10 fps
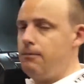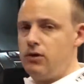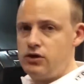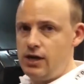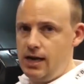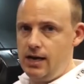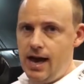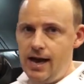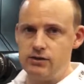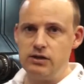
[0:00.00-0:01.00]
machine
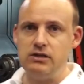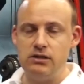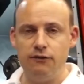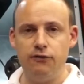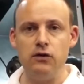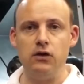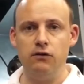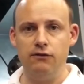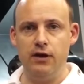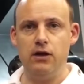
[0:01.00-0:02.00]
has a different
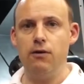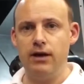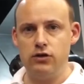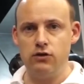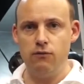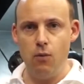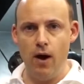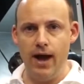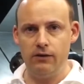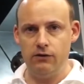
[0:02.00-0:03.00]
configuration of
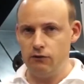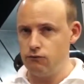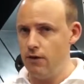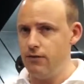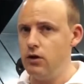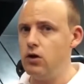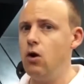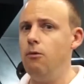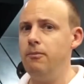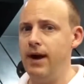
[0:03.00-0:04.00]
Y-axis. Rather than a
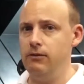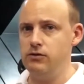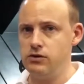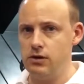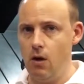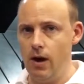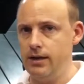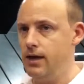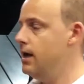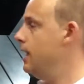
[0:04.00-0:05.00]
compound slide,
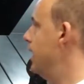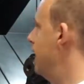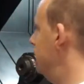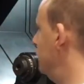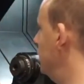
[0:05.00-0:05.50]
it's